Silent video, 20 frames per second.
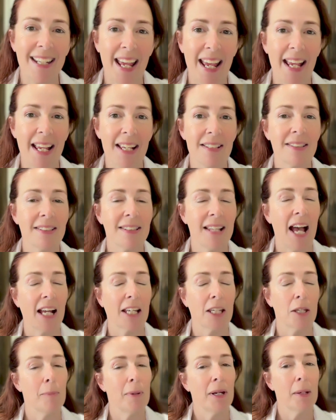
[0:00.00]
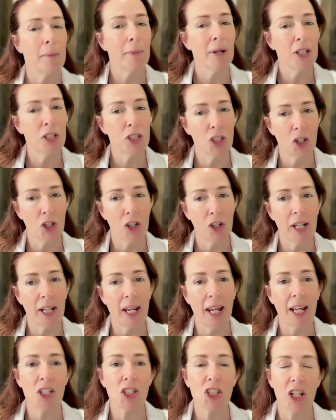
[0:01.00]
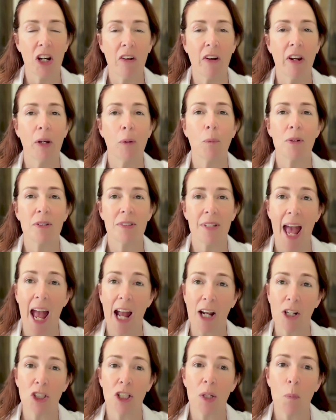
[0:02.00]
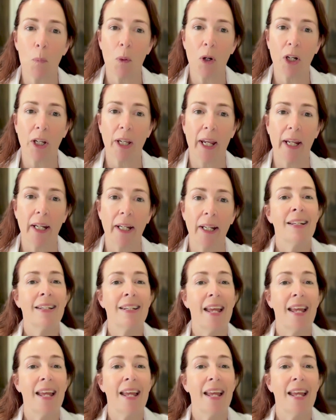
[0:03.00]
days documenting my journey and sharing what's actually working.